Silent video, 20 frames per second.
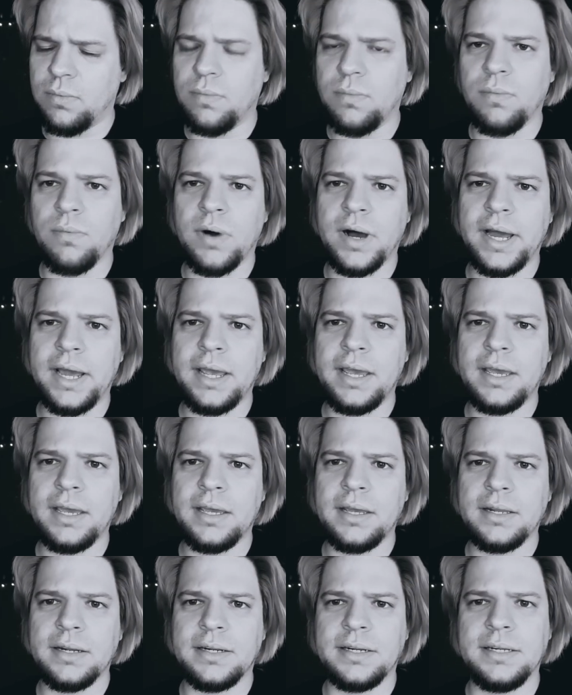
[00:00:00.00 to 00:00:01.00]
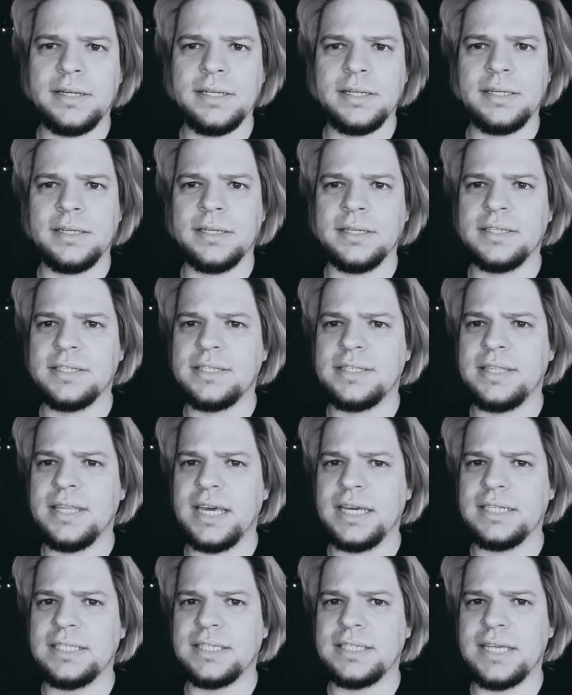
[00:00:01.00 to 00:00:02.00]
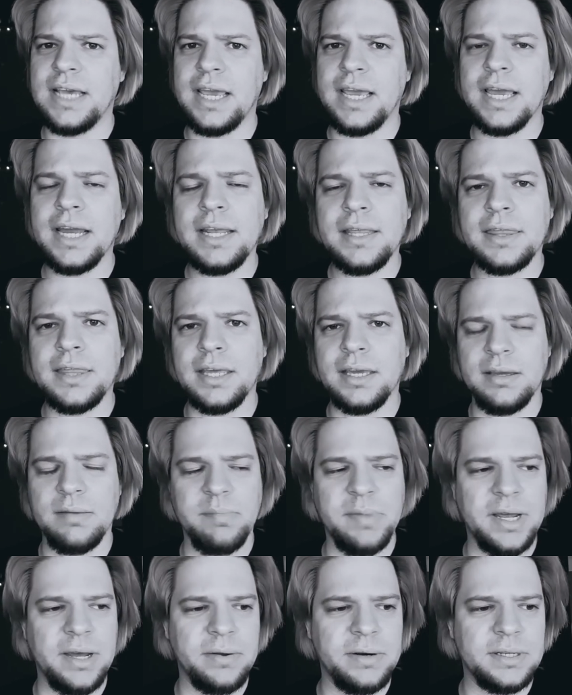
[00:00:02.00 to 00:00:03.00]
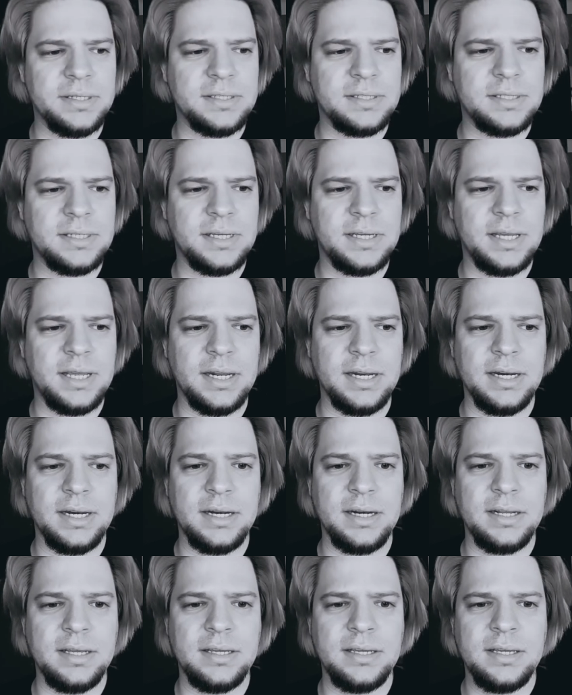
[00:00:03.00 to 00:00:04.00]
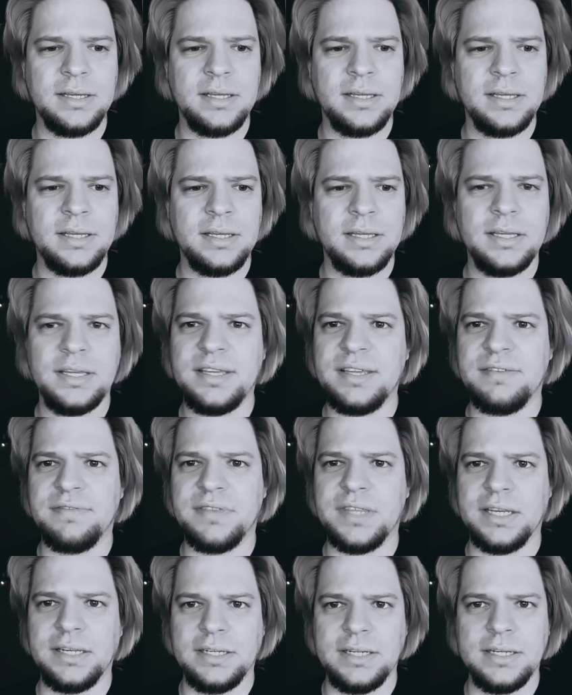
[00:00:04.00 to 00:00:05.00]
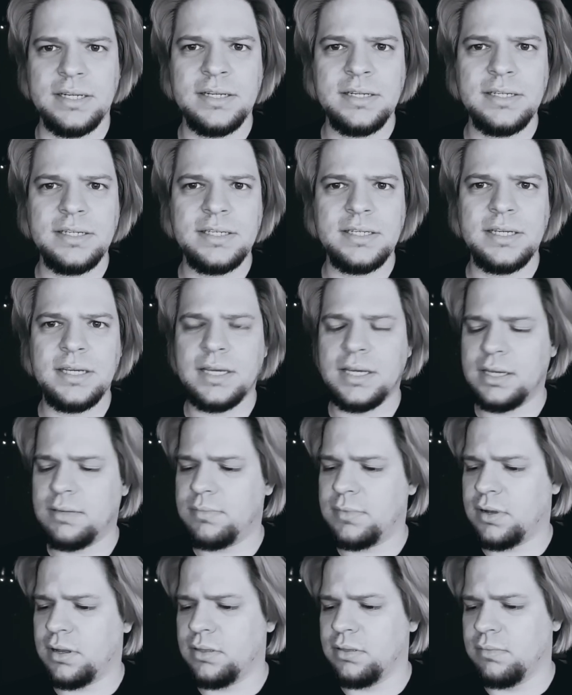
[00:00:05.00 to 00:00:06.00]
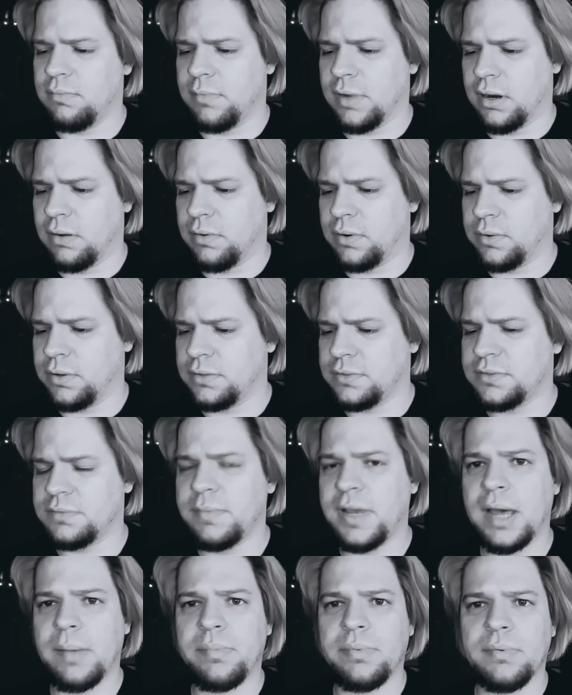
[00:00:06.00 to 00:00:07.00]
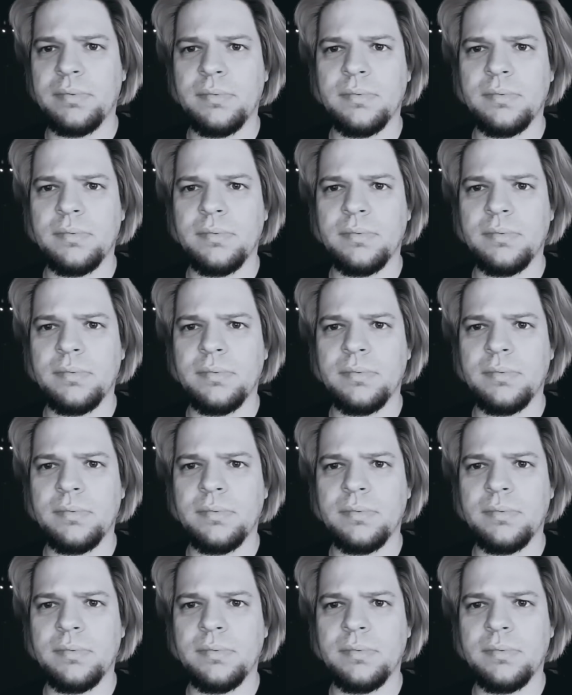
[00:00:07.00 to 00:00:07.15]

Why didn't they say anything about it? And if they didn't see him on the Marauders map,